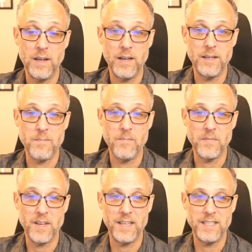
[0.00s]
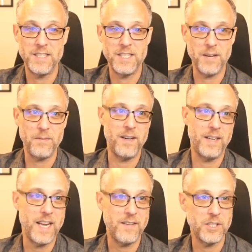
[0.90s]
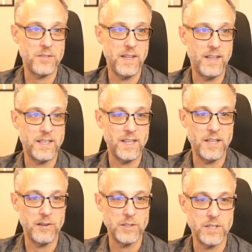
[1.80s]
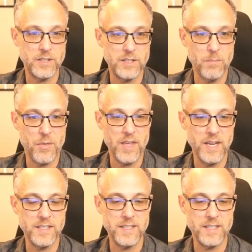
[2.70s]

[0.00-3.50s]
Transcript: I definitely have this feeling that there's some things